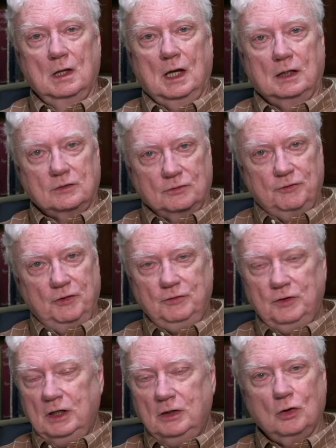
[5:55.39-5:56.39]
And as a
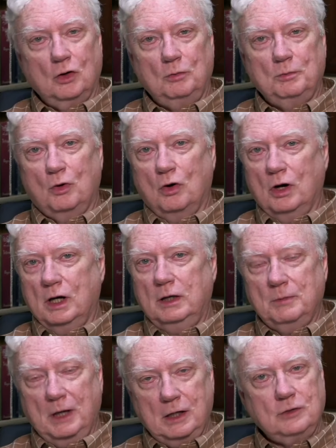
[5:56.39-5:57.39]
15 year old boy, he
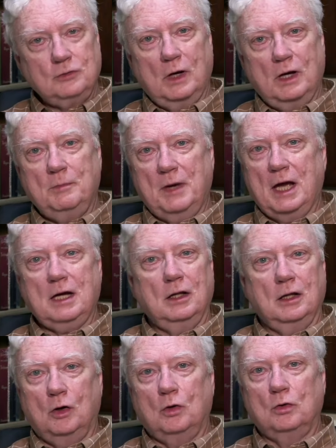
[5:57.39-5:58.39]
made his way back
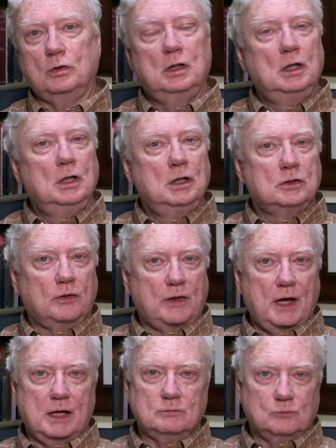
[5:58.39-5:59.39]
alone to
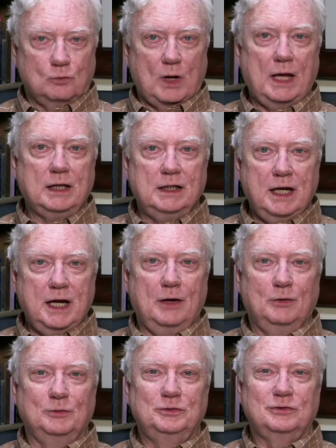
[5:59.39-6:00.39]
that raggedy
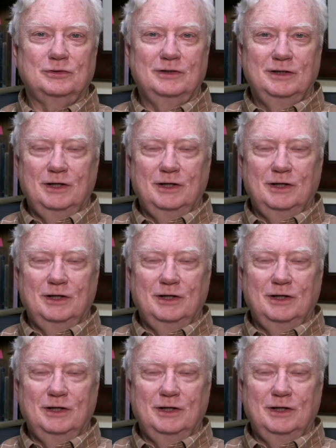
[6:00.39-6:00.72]
house,